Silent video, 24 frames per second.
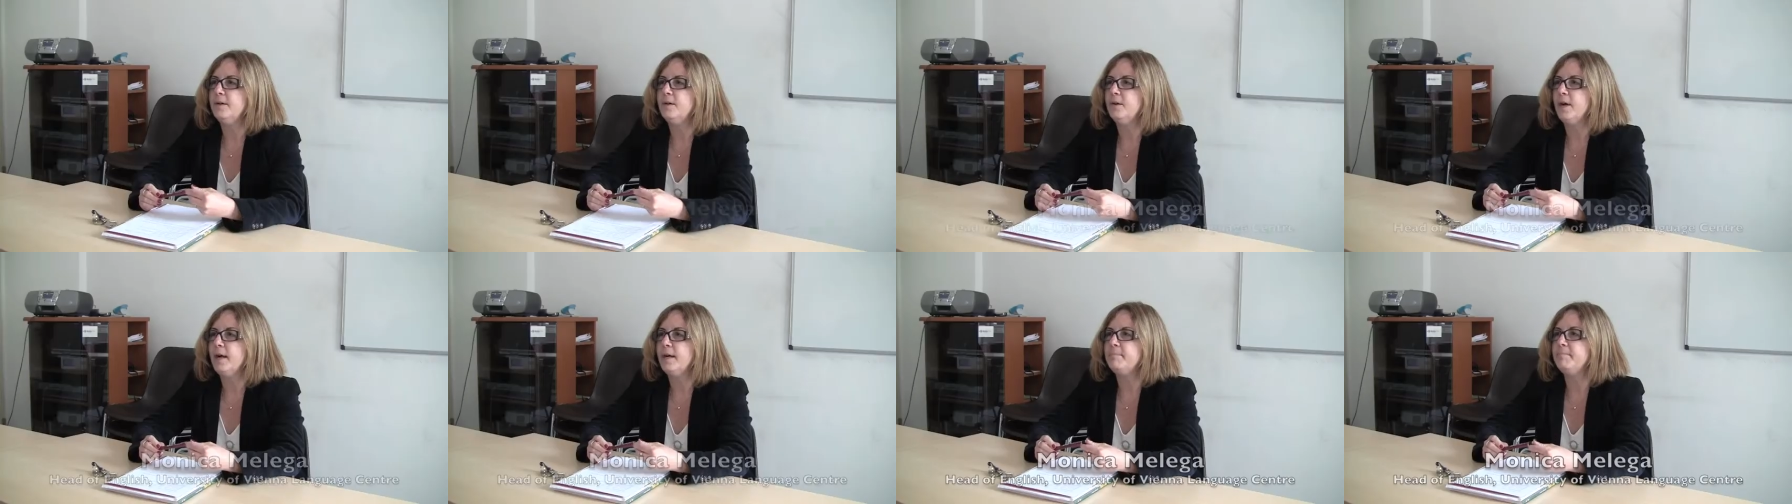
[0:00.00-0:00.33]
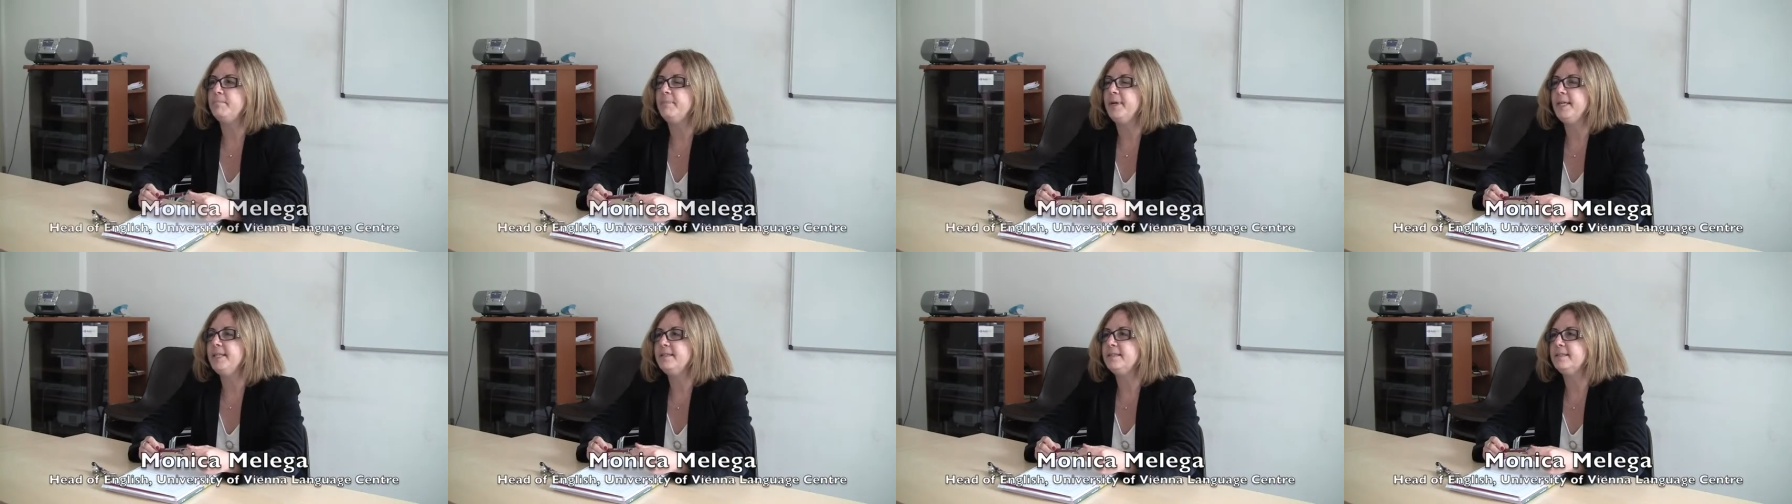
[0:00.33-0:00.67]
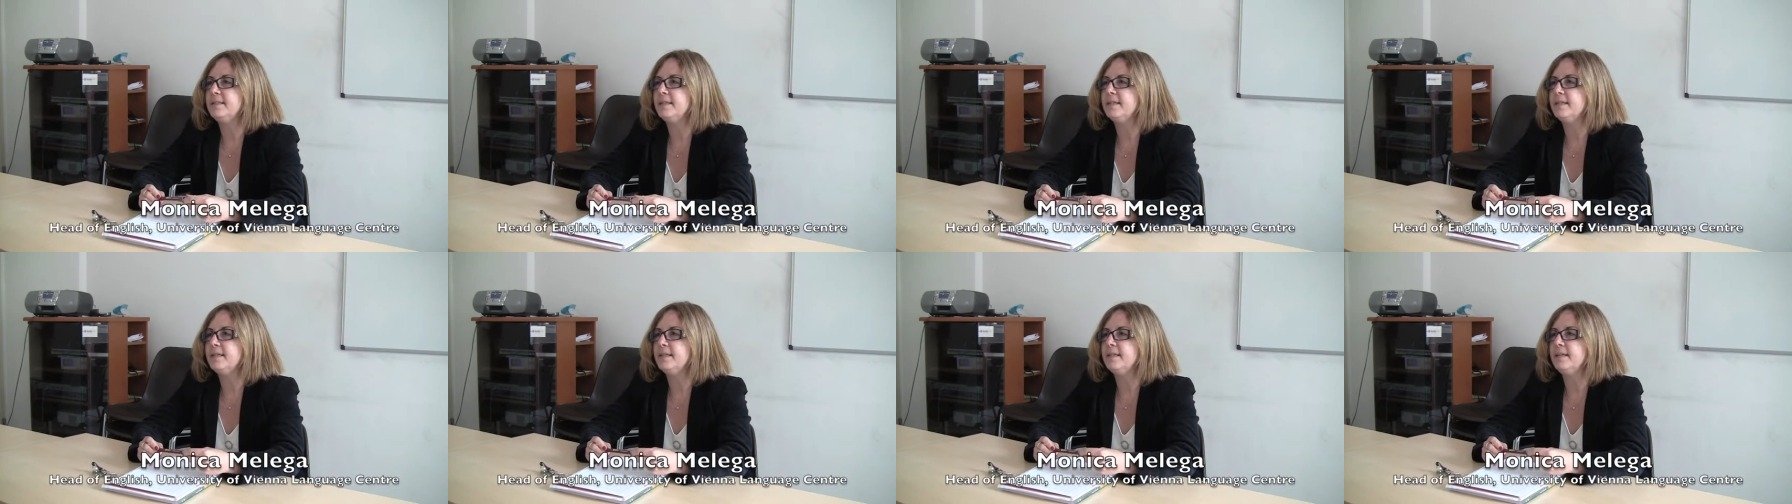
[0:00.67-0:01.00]
I'm
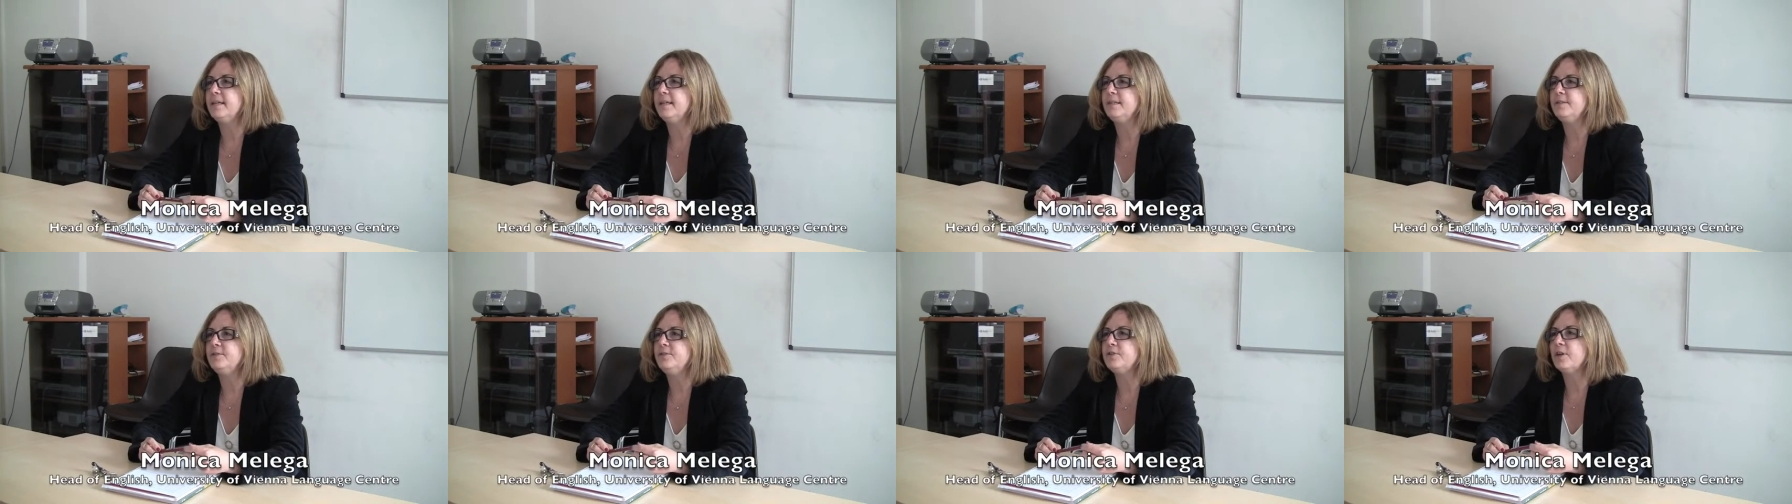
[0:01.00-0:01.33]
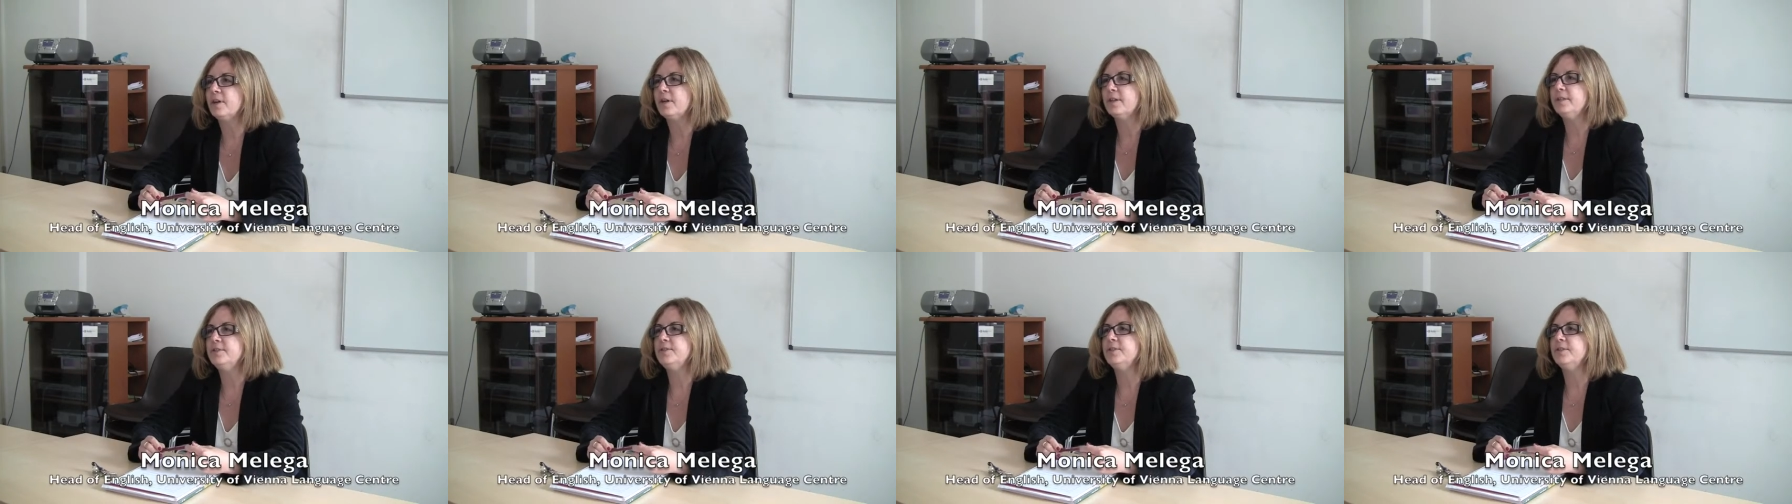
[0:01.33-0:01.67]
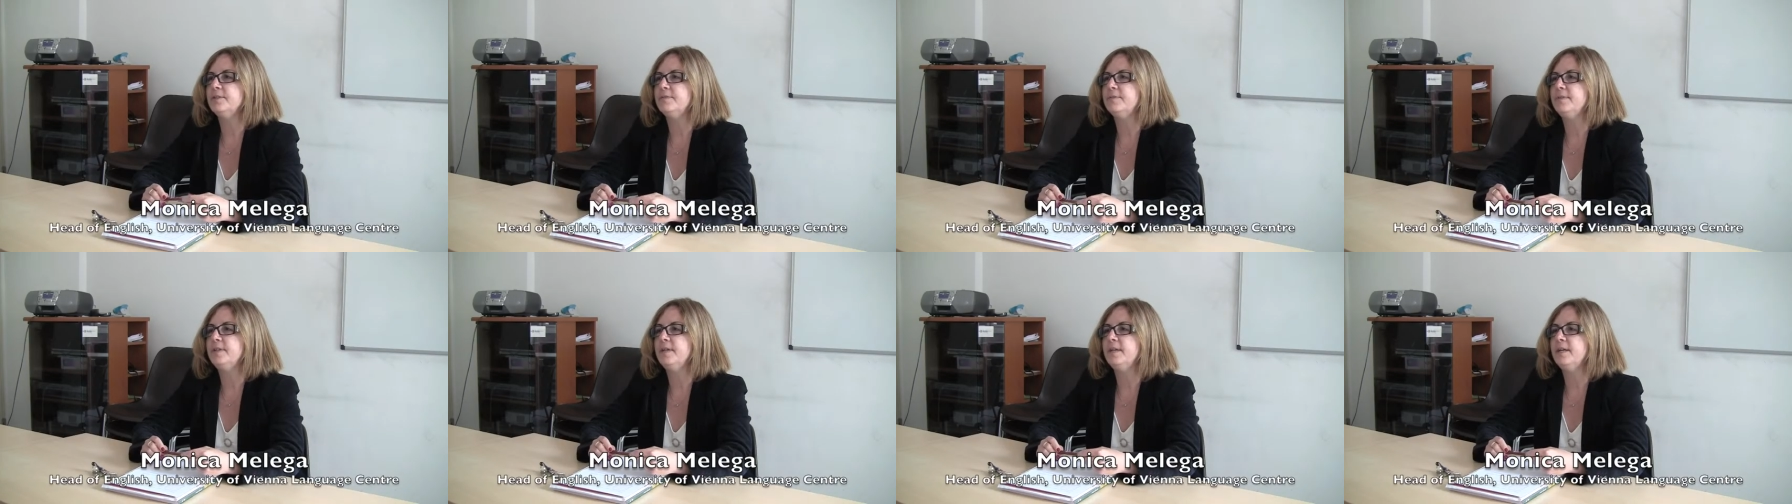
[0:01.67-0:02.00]
basically in charge
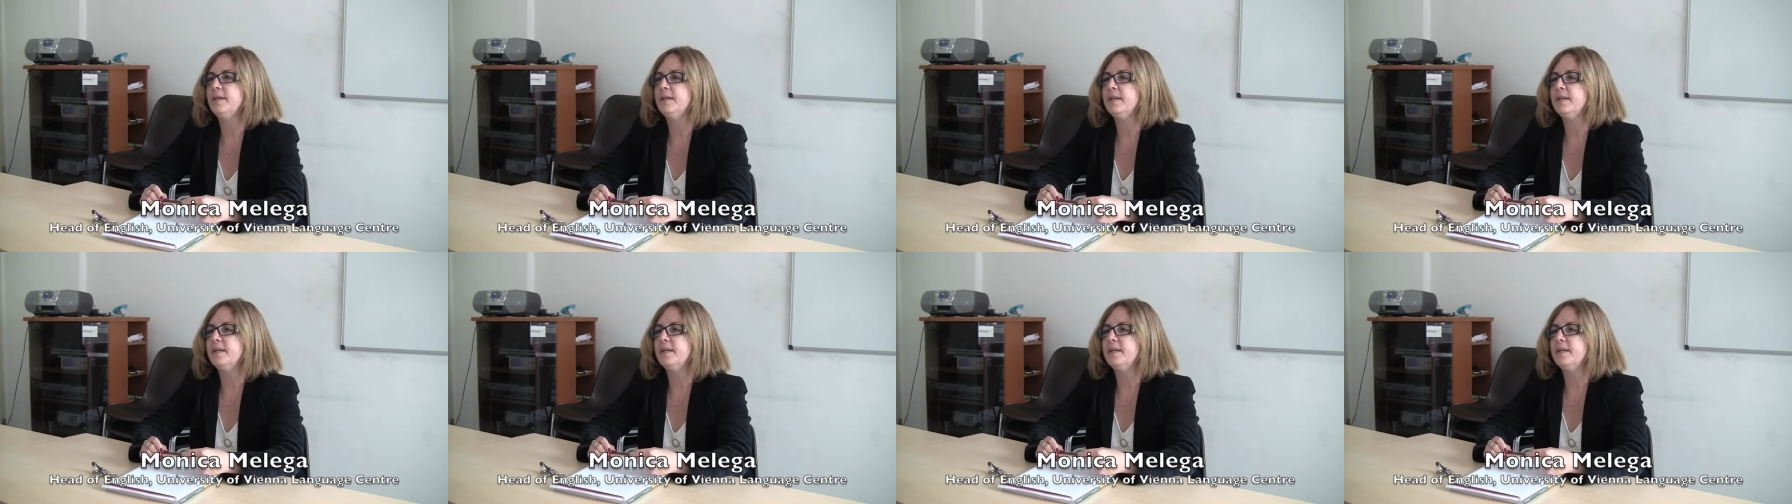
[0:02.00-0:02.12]
of the